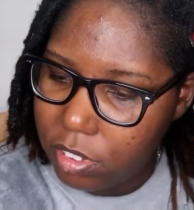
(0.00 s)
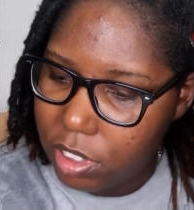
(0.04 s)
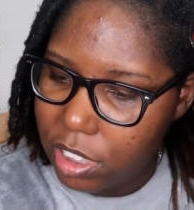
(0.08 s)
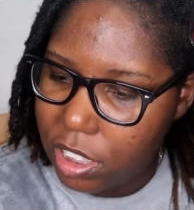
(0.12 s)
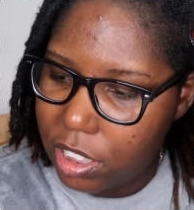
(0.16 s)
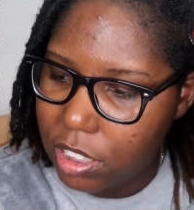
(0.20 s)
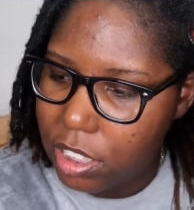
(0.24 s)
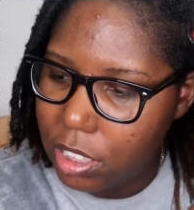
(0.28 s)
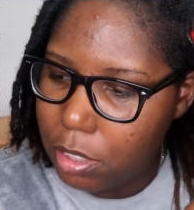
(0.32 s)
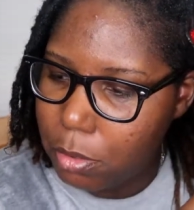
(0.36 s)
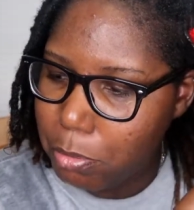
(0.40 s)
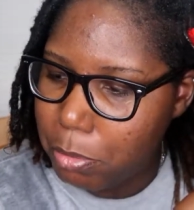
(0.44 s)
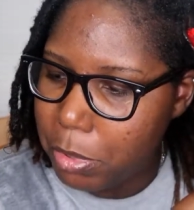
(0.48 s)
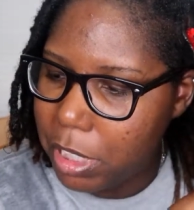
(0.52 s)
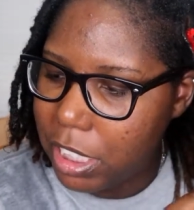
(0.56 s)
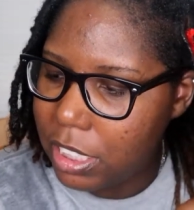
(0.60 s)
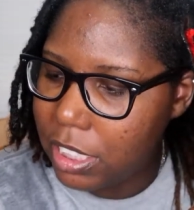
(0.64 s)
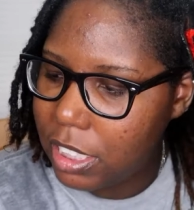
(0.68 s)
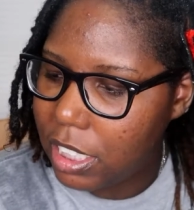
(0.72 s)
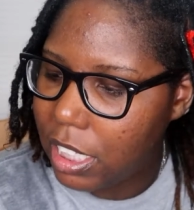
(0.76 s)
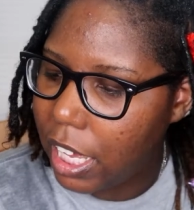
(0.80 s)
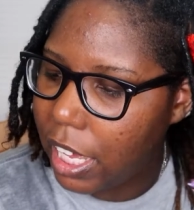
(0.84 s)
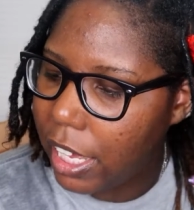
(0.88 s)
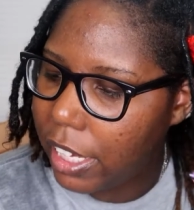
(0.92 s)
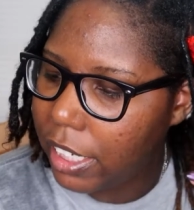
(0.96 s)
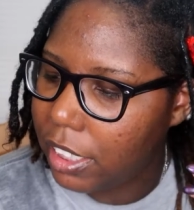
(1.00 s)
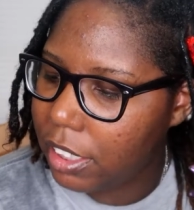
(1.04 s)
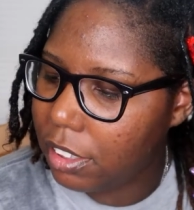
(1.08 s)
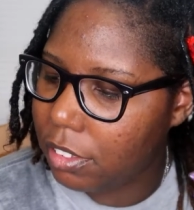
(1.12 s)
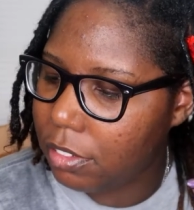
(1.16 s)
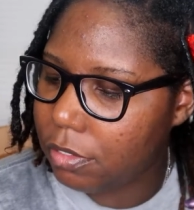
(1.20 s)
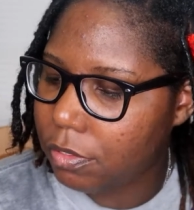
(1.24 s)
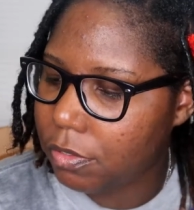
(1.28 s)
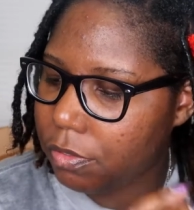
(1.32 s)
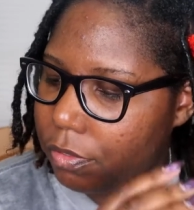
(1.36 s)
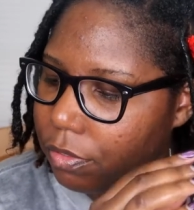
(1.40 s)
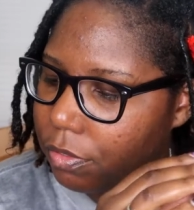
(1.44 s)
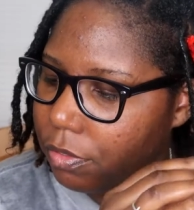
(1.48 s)
Gets a bit tight.
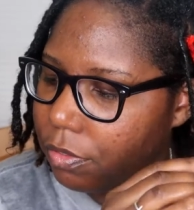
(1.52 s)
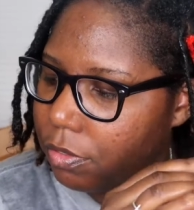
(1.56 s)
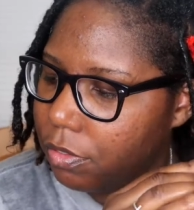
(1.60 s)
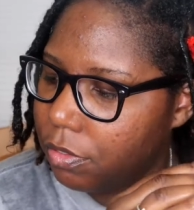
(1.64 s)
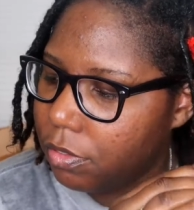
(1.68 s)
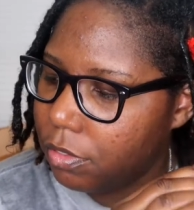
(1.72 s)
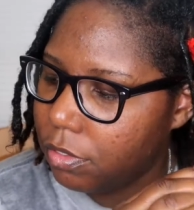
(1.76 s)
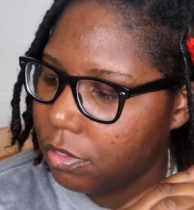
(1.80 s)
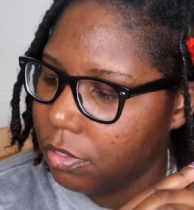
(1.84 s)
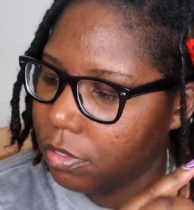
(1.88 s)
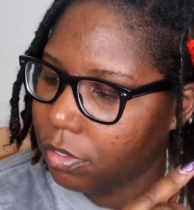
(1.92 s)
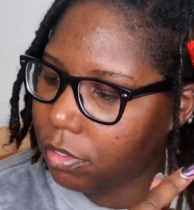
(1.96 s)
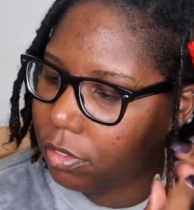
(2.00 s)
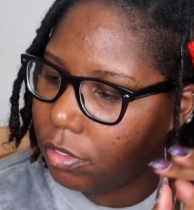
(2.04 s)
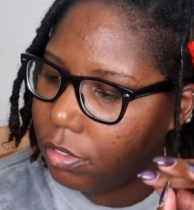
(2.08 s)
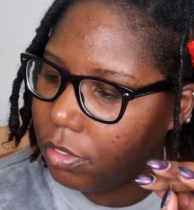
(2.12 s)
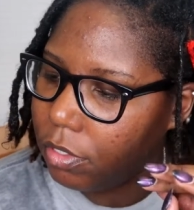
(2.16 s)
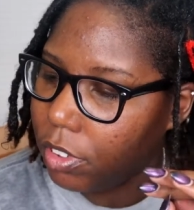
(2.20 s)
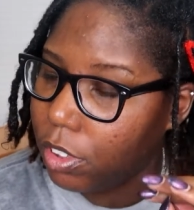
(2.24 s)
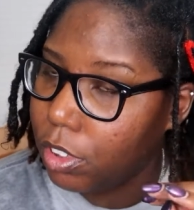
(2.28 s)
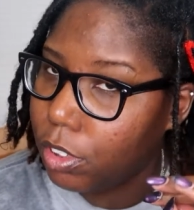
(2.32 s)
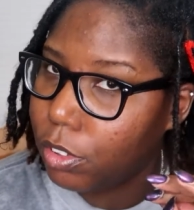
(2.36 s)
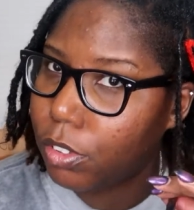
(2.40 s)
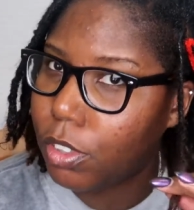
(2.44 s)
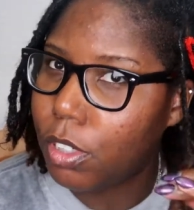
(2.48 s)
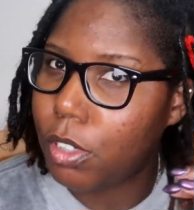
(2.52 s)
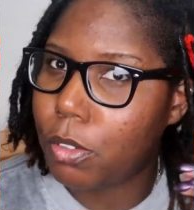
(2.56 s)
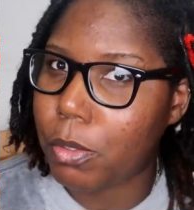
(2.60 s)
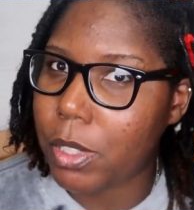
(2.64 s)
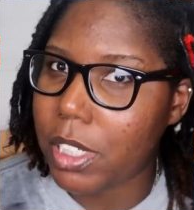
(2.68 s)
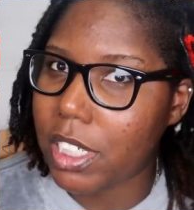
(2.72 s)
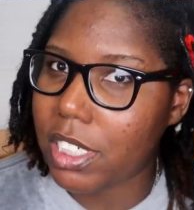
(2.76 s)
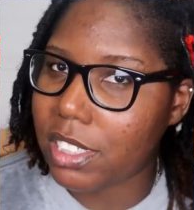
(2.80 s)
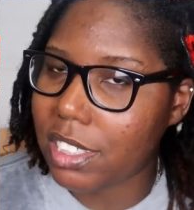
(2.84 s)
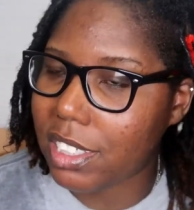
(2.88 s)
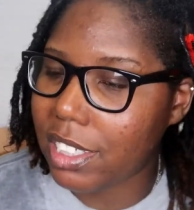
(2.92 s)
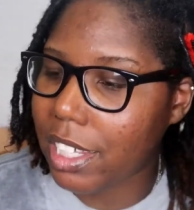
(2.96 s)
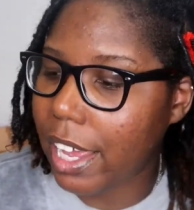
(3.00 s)
You'll know
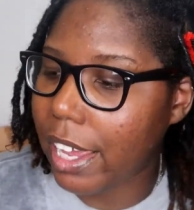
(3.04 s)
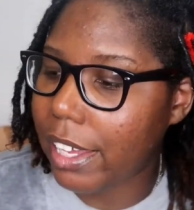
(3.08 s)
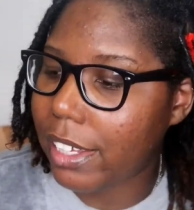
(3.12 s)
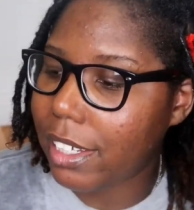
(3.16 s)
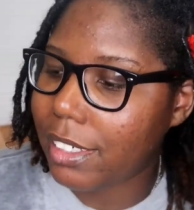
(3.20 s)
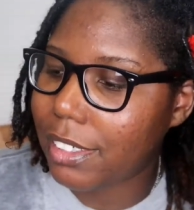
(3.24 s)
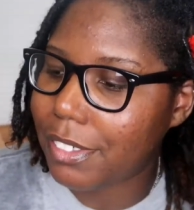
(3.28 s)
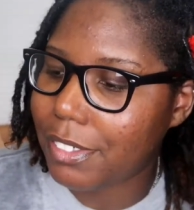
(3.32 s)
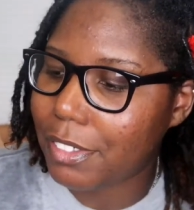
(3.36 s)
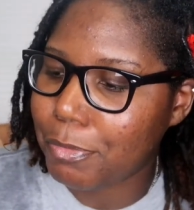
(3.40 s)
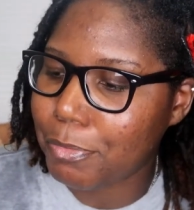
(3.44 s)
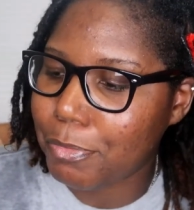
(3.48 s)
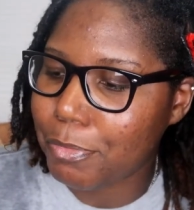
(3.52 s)
when it's tight.